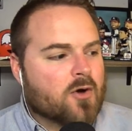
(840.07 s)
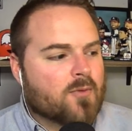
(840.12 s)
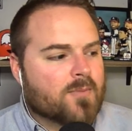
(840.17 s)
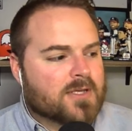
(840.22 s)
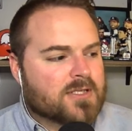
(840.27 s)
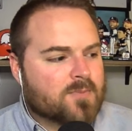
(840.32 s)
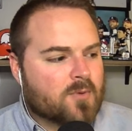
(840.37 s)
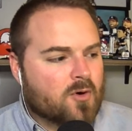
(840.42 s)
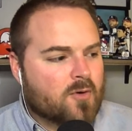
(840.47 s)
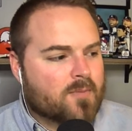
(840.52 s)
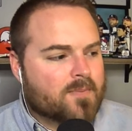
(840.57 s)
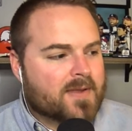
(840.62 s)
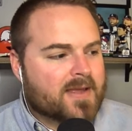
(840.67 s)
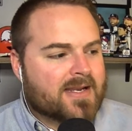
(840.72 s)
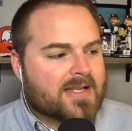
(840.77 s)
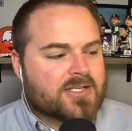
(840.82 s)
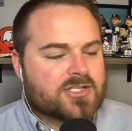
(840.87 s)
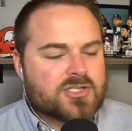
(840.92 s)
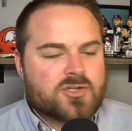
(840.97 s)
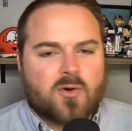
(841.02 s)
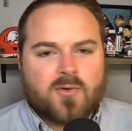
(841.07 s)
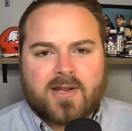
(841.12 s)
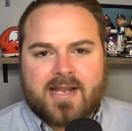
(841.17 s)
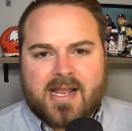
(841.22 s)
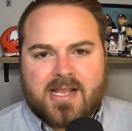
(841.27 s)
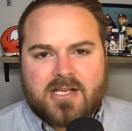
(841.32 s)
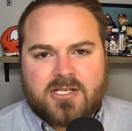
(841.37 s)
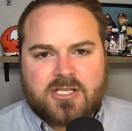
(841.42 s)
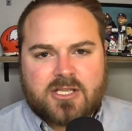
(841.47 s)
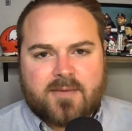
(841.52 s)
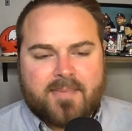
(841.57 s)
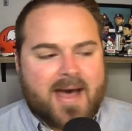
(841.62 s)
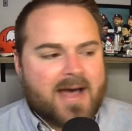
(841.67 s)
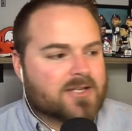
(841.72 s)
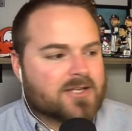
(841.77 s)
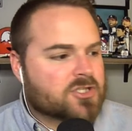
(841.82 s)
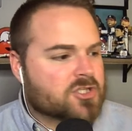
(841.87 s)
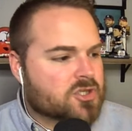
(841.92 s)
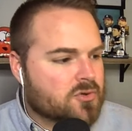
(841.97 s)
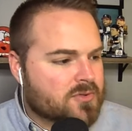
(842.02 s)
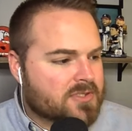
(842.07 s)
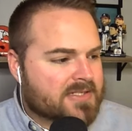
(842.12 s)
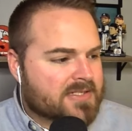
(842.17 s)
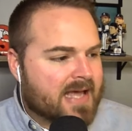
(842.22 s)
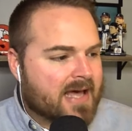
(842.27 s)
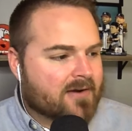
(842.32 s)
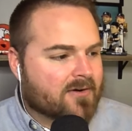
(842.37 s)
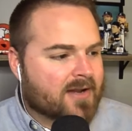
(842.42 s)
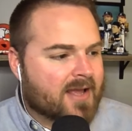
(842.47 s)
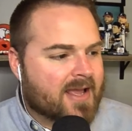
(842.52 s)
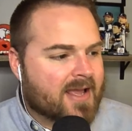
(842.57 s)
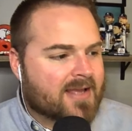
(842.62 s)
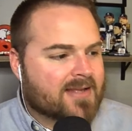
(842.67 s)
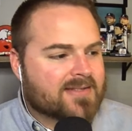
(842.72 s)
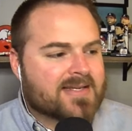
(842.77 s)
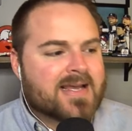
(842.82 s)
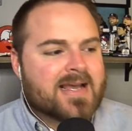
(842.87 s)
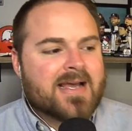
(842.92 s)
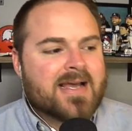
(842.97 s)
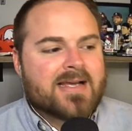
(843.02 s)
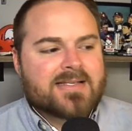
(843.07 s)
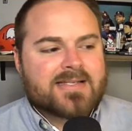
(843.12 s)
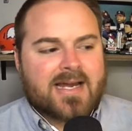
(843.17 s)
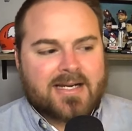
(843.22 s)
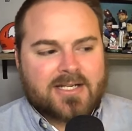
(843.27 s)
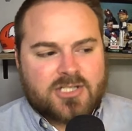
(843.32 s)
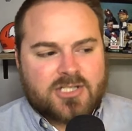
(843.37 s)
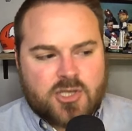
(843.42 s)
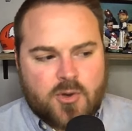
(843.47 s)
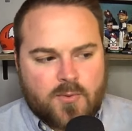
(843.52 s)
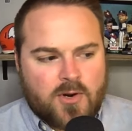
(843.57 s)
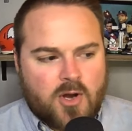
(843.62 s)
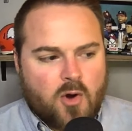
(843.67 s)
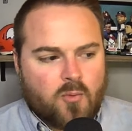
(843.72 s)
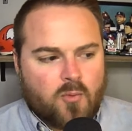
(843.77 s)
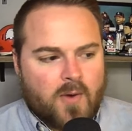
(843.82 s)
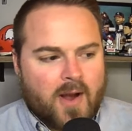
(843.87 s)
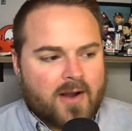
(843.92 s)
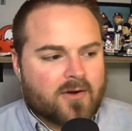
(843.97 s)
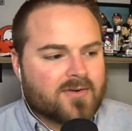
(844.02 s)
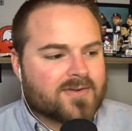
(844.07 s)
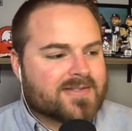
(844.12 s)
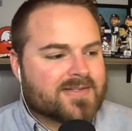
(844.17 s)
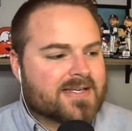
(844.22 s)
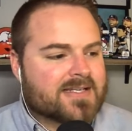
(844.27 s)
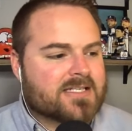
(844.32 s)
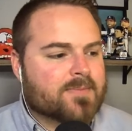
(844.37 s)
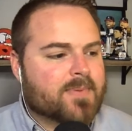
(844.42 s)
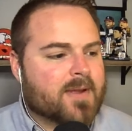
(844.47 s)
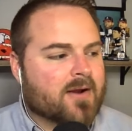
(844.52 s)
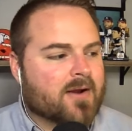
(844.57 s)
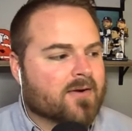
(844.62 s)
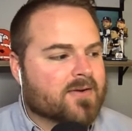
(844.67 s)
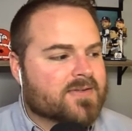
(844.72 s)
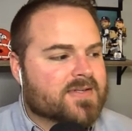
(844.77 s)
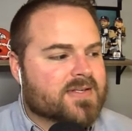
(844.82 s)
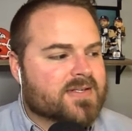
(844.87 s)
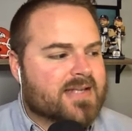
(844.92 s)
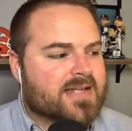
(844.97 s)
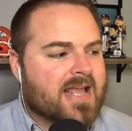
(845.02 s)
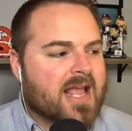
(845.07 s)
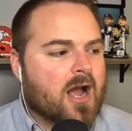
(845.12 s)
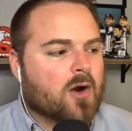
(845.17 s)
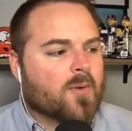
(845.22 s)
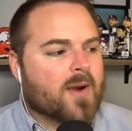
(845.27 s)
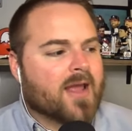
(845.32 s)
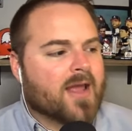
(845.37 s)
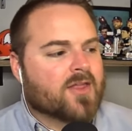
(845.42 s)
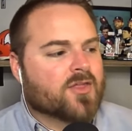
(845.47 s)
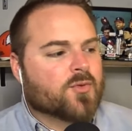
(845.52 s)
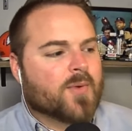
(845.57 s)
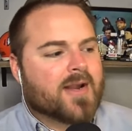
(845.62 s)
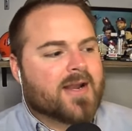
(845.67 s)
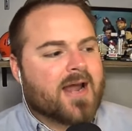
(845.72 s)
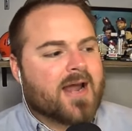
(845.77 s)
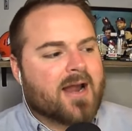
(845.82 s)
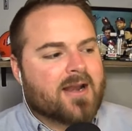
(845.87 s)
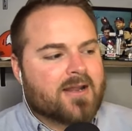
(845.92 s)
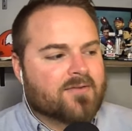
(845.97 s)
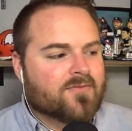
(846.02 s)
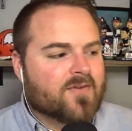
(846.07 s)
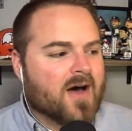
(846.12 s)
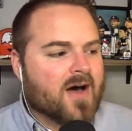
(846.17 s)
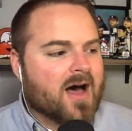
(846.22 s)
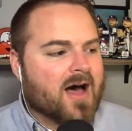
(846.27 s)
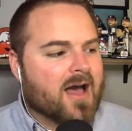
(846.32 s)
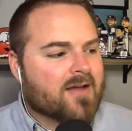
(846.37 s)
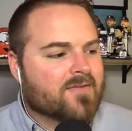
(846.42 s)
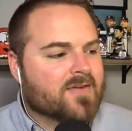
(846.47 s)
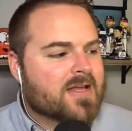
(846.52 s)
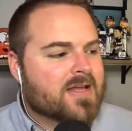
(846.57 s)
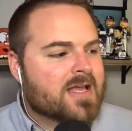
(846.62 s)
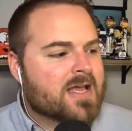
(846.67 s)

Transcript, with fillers: Miss bullpen. He started each of the past two Saturdays. He's got a 2 0 record, six appearances, ERA of 395.